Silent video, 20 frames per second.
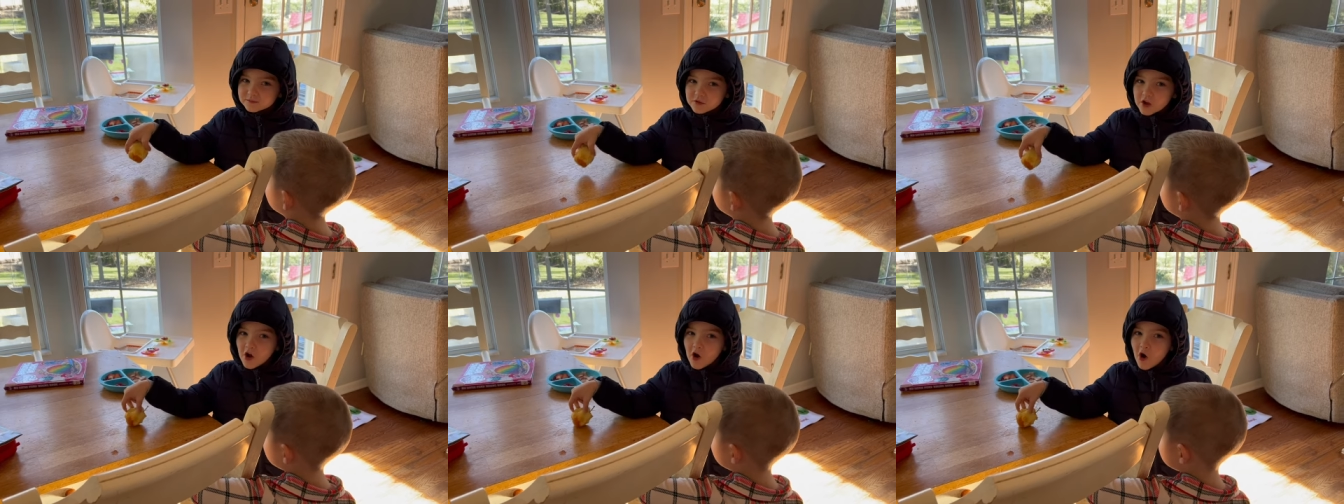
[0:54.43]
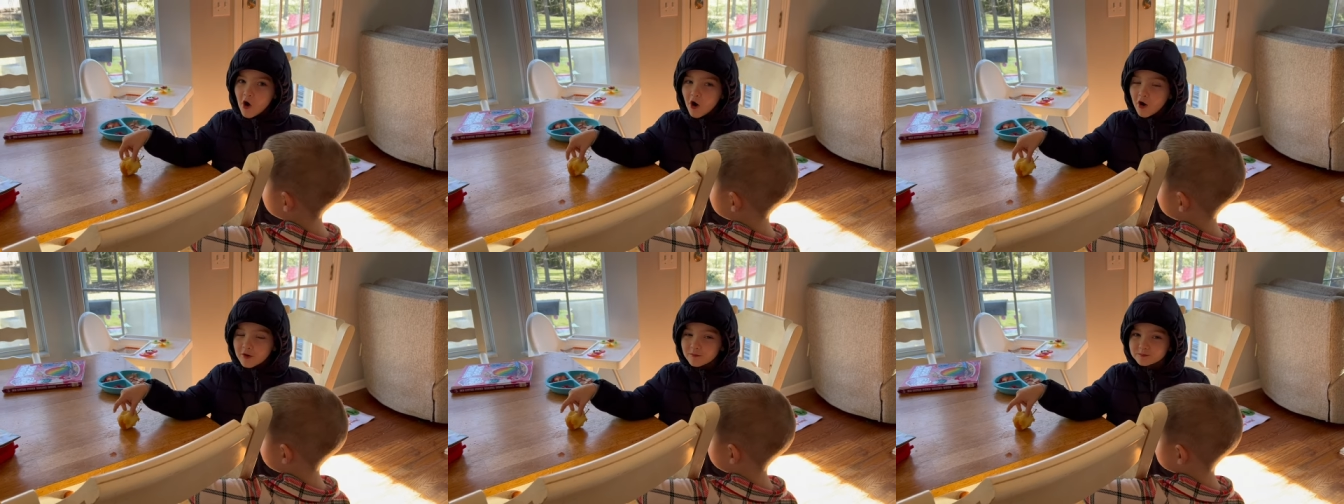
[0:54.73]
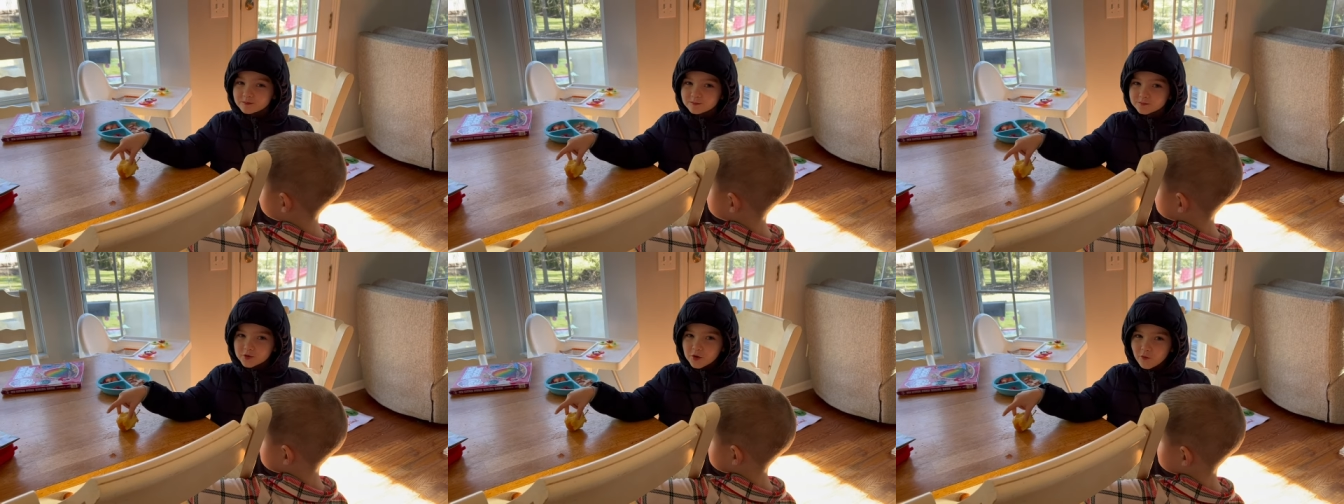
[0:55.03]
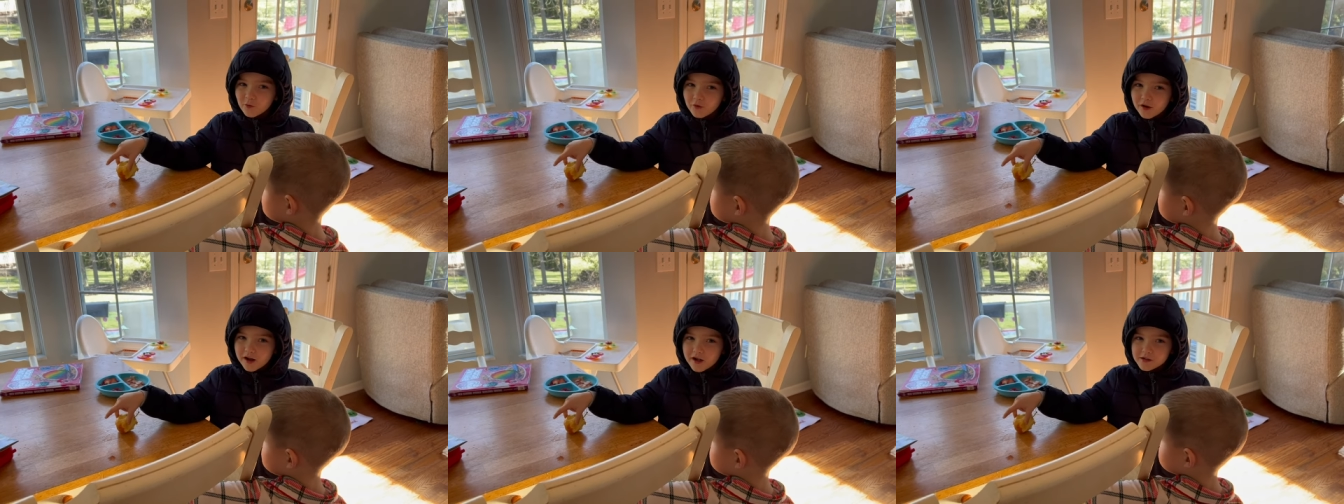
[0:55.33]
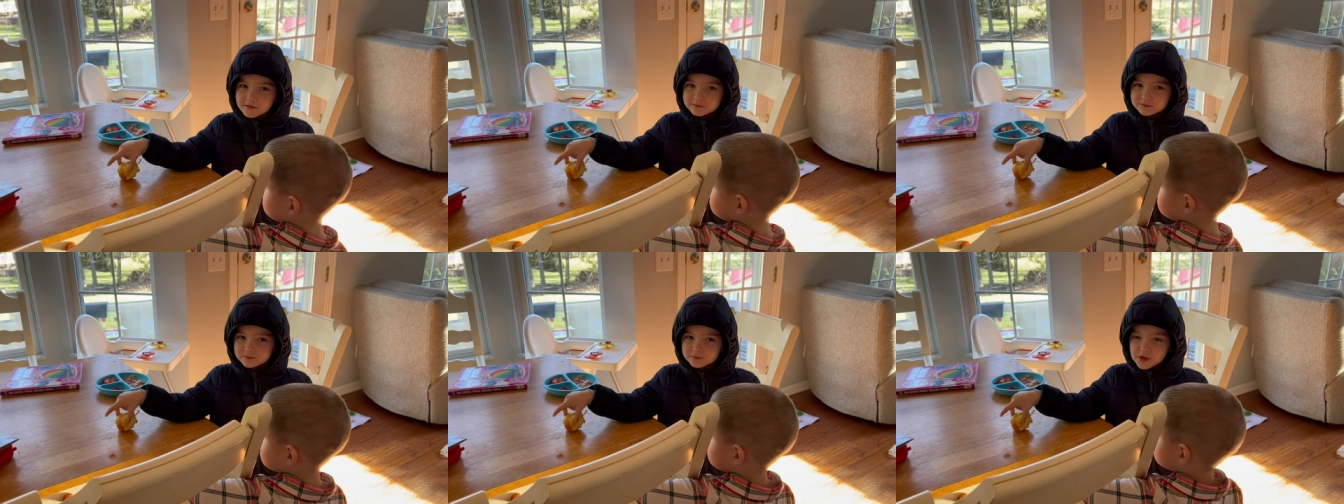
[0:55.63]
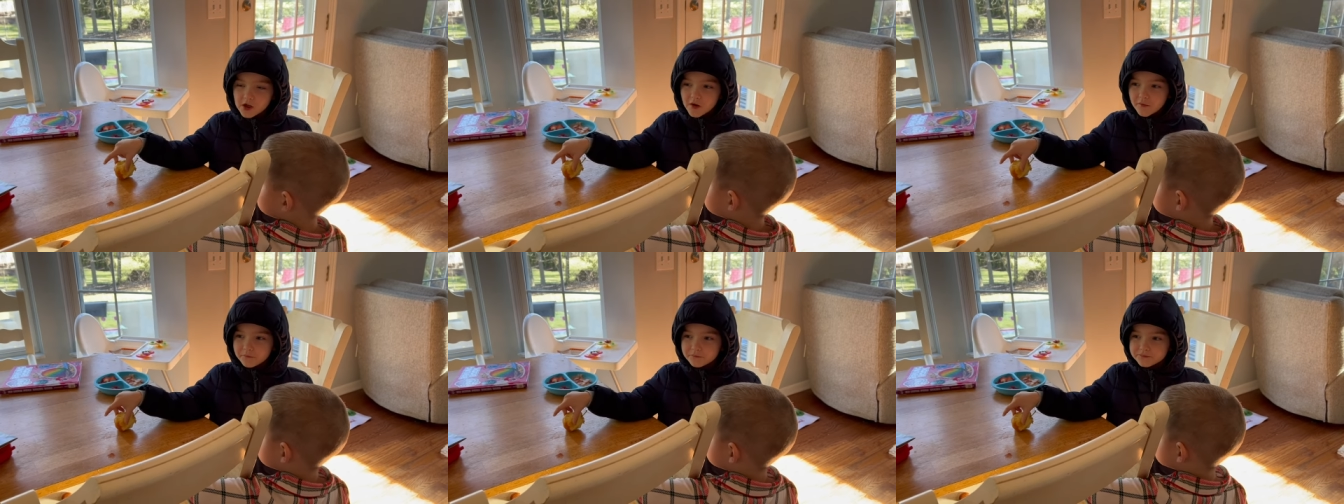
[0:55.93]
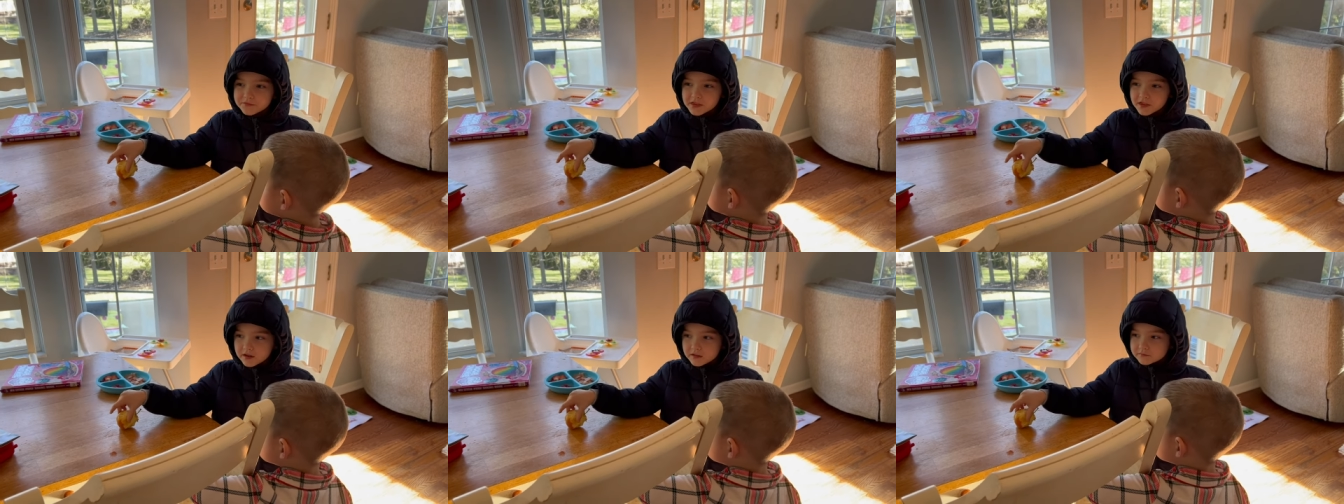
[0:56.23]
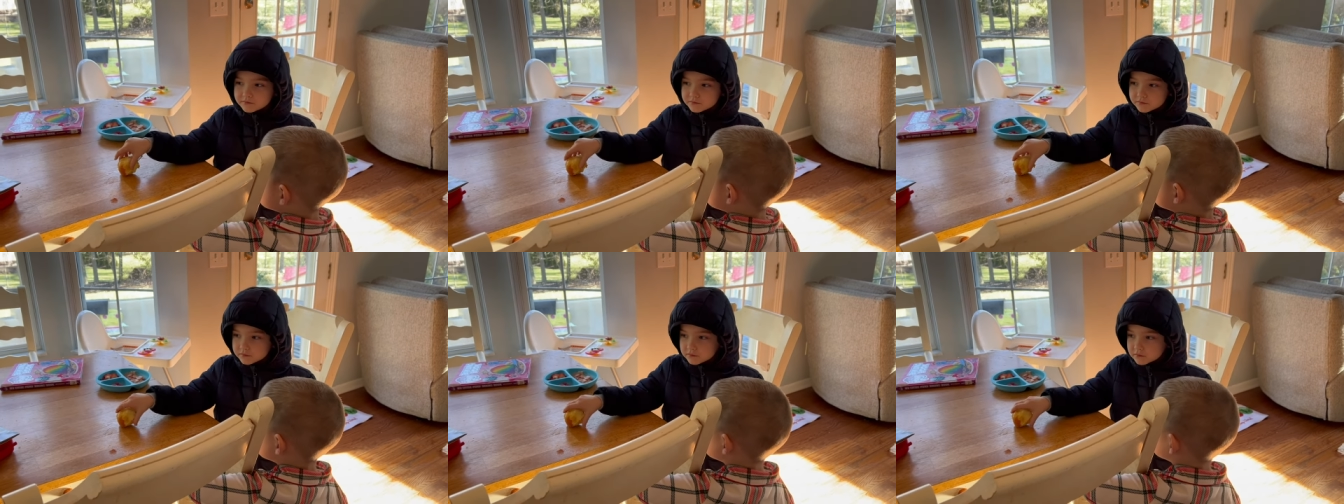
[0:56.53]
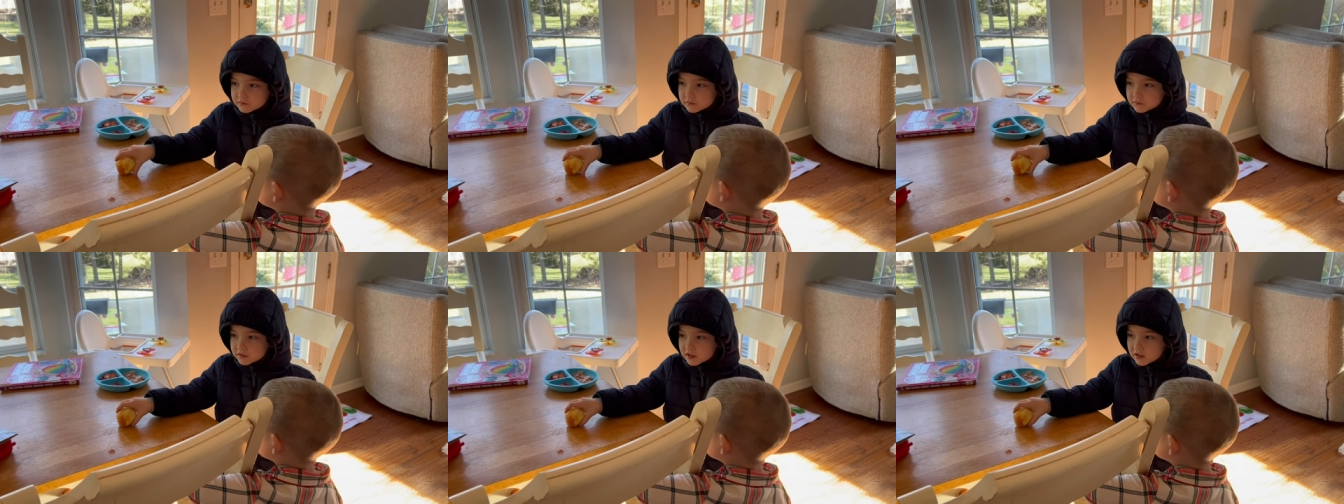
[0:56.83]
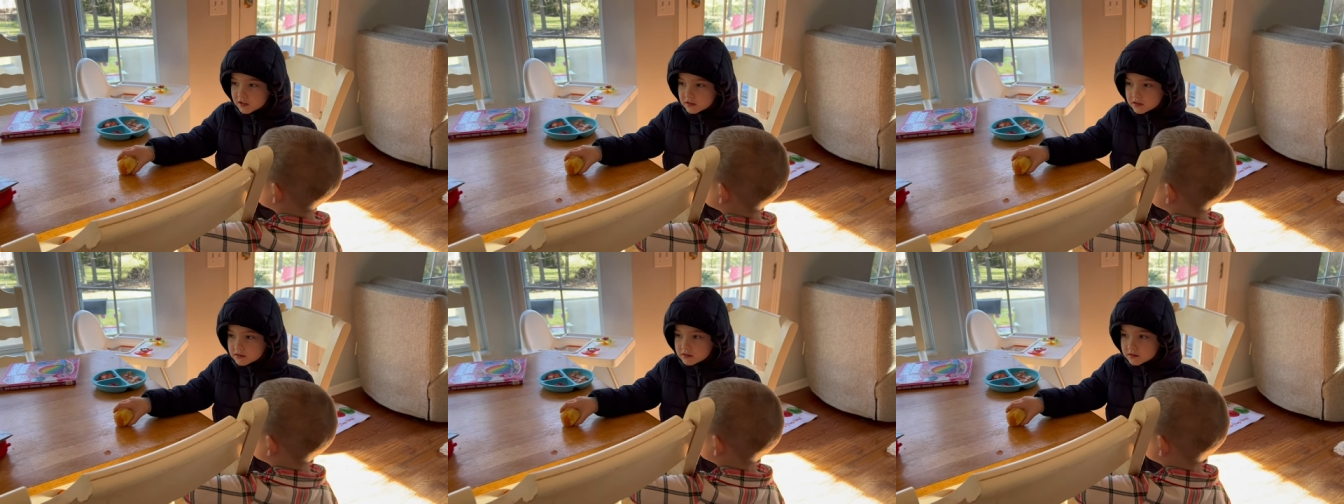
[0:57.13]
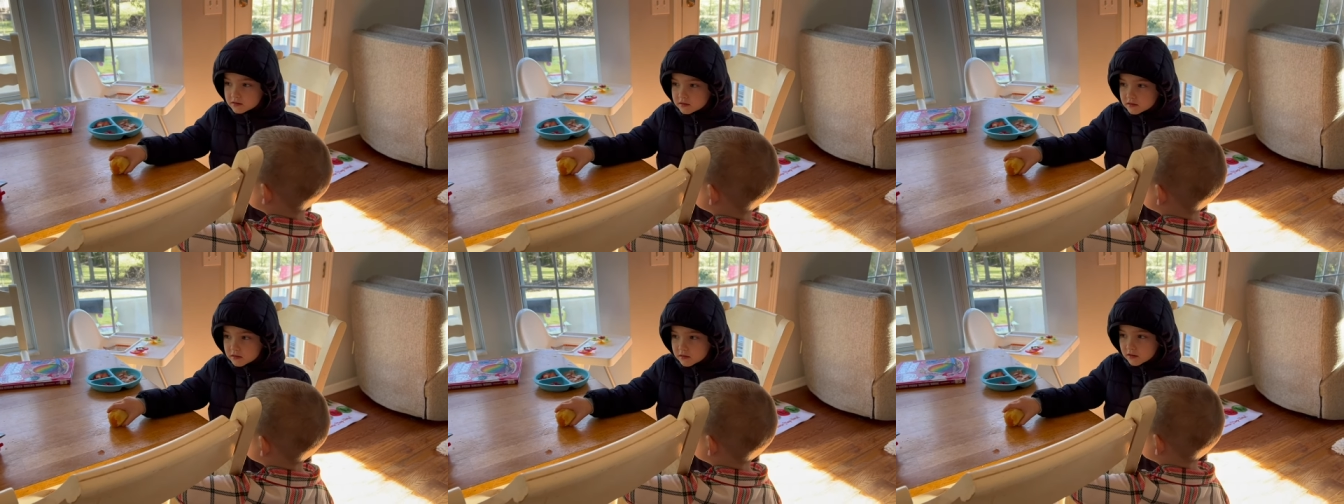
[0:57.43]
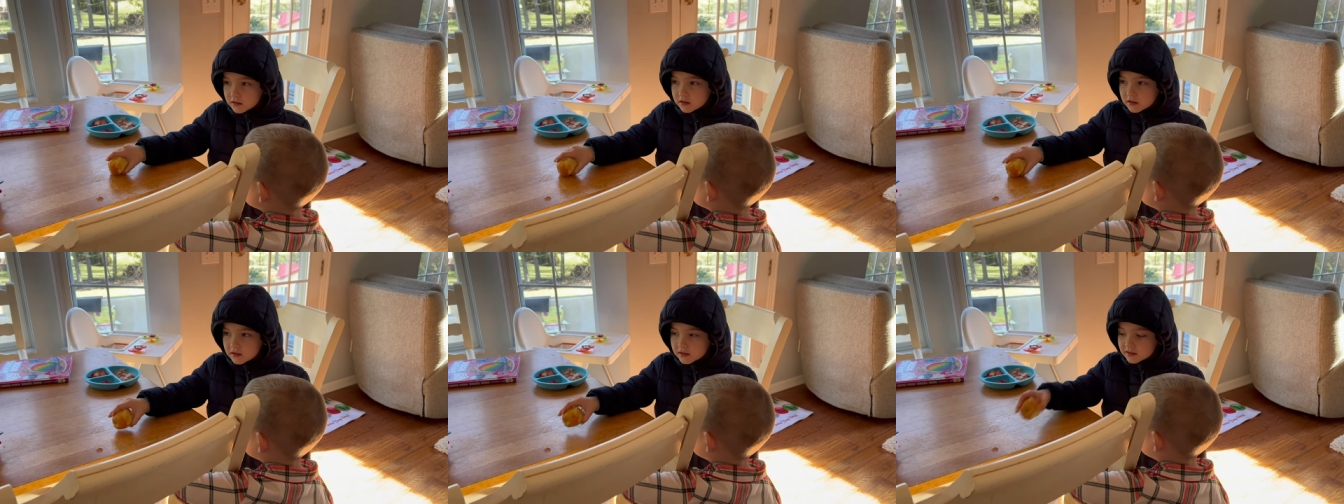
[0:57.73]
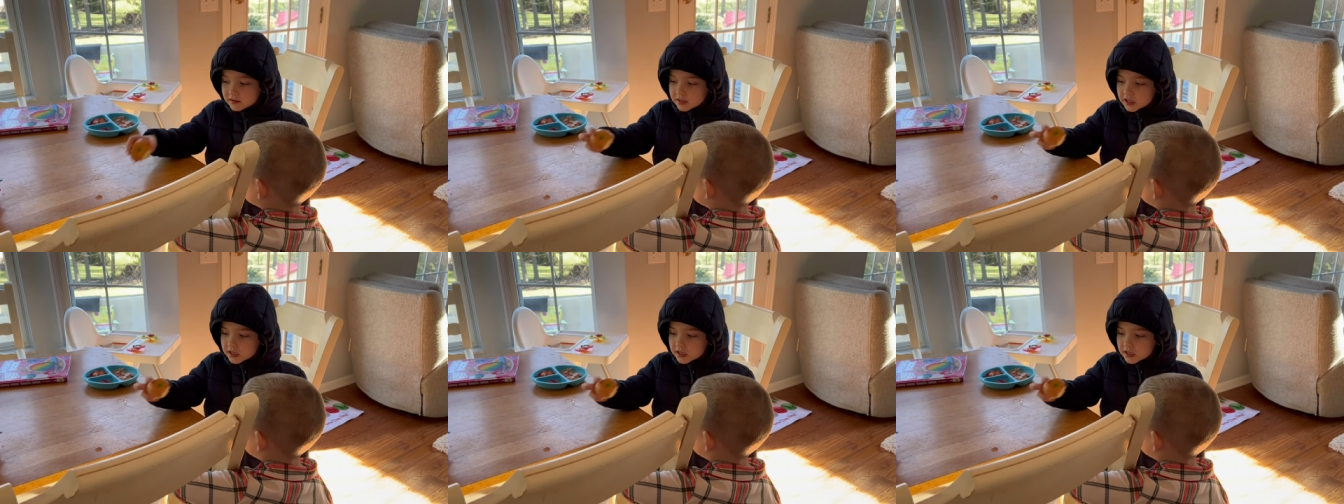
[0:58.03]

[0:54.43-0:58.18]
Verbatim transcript: Huh? Yeah, she takes your tooth and leaves you money.